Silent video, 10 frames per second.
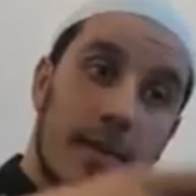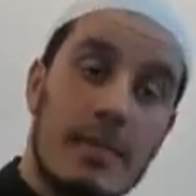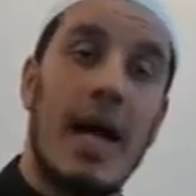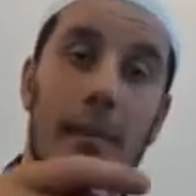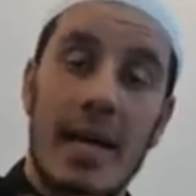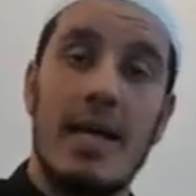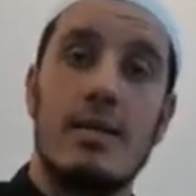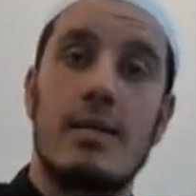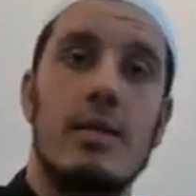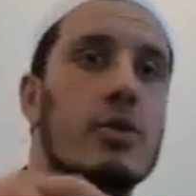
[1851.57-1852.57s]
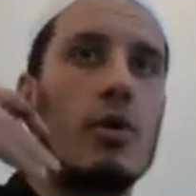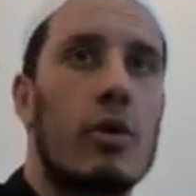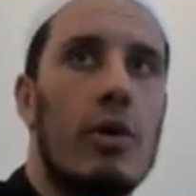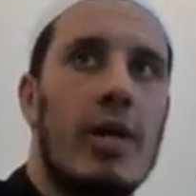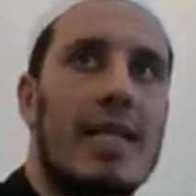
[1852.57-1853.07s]
that means you
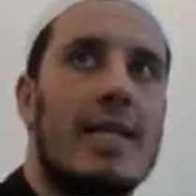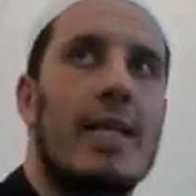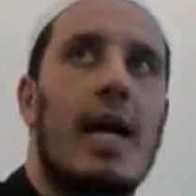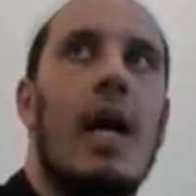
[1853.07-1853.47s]
don't look at it,